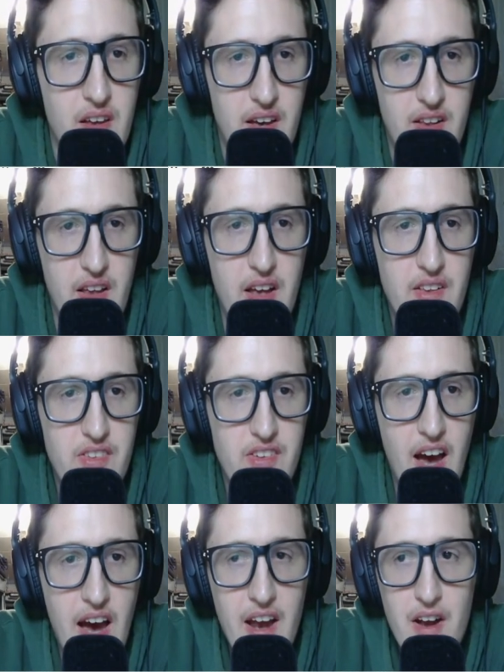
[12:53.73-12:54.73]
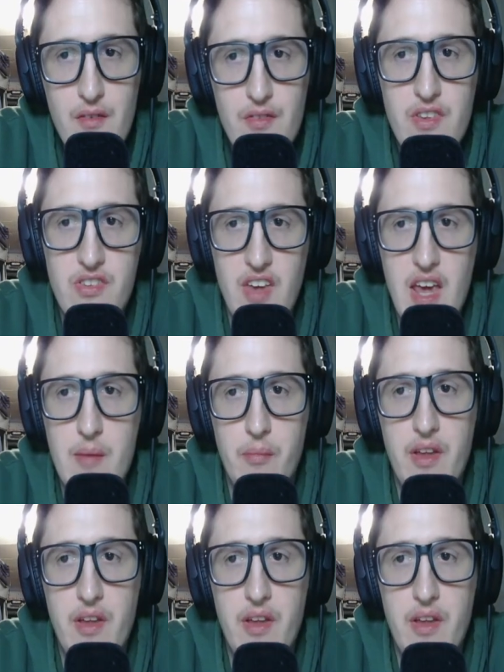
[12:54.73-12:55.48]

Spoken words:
It's kind of the same.